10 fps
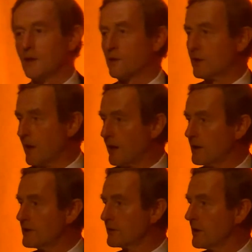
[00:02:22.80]
that when
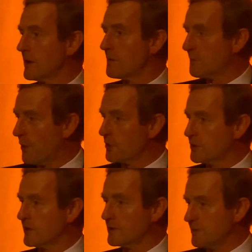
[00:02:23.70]
Ireland
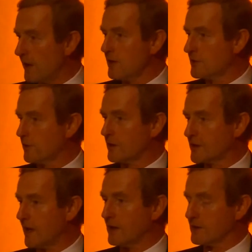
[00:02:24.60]
puts its mind to a
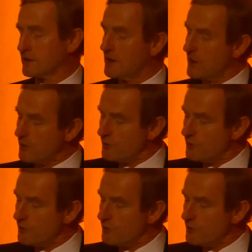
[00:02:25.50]
task,